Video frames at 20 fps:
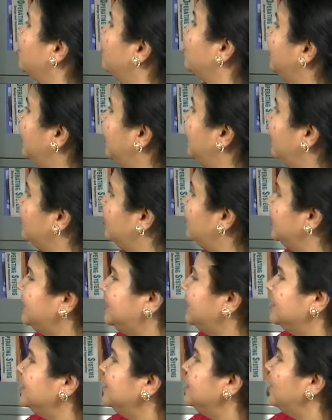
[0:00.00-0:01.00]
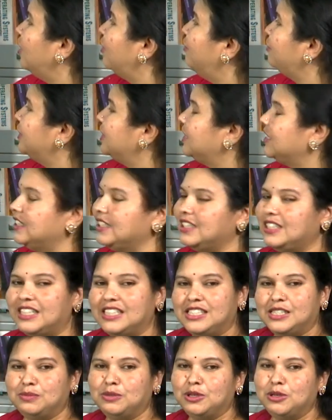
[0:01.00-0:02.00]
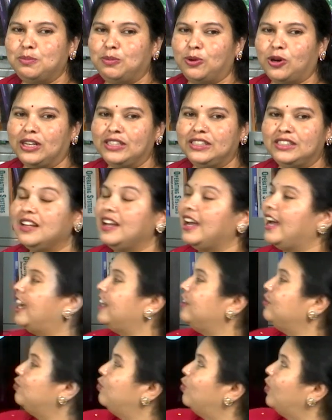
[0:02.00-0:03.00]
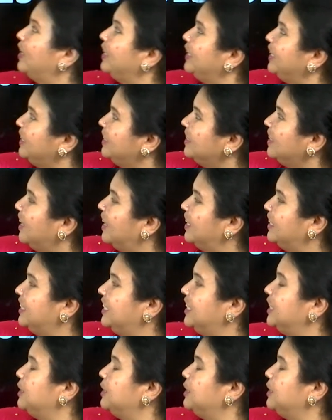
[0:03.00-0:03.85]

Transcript: we have written after the decimal point, and 1 in 100th